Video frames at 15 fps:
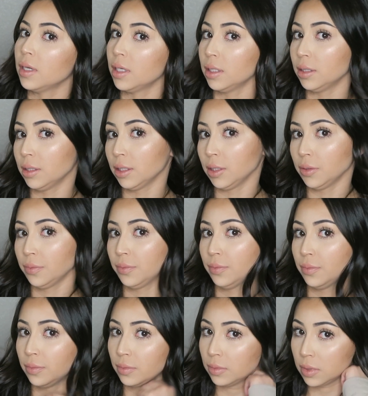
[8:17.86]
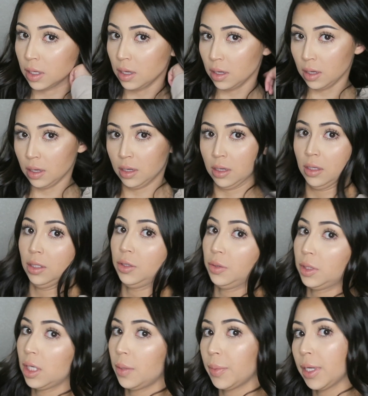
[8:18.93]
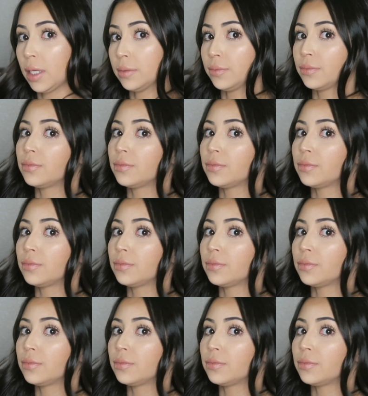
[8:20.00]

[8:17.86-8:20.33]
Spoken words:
I don't know. You tell me.